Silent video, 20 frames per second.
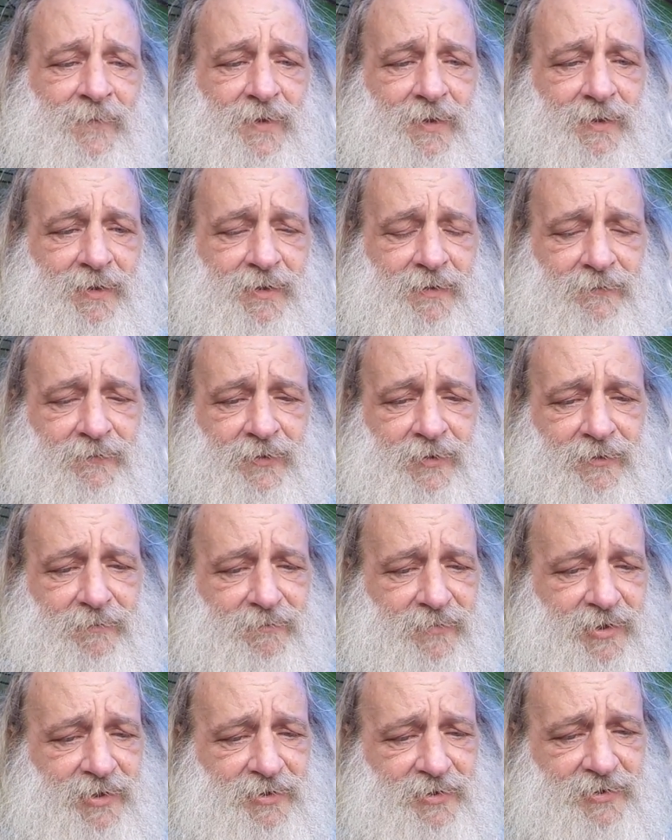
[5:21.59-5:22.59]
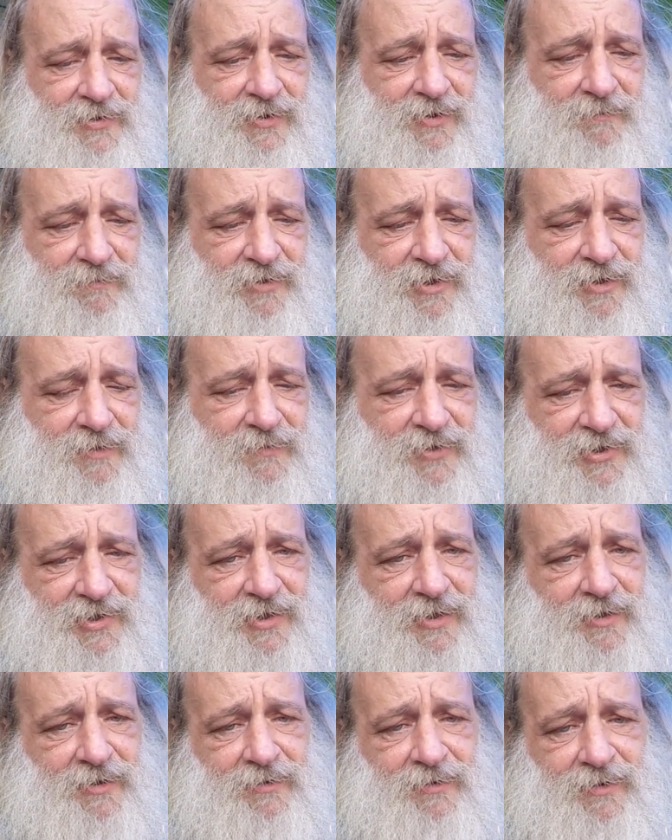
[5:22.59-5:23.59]
Yeah, well, minute's up, time to
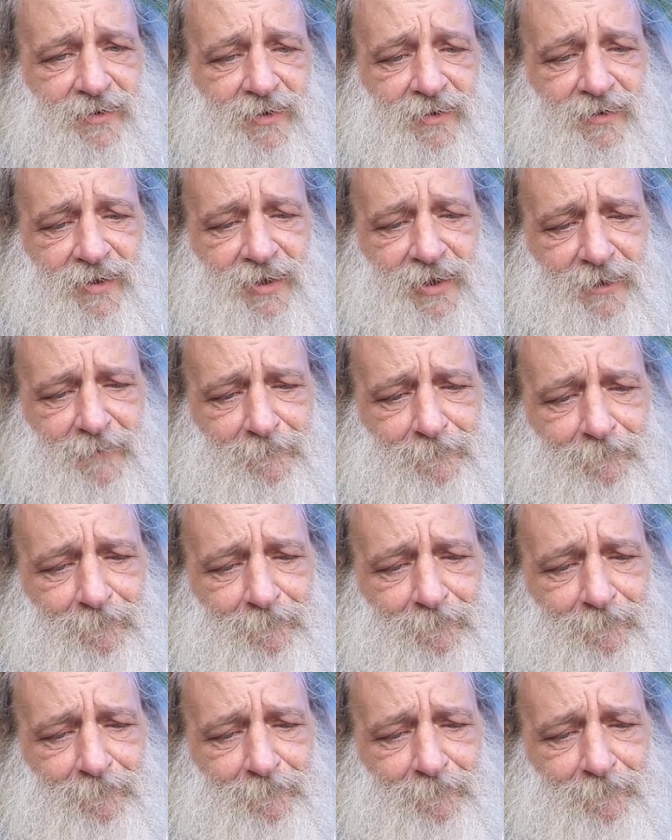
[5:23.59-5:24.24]
solder it already.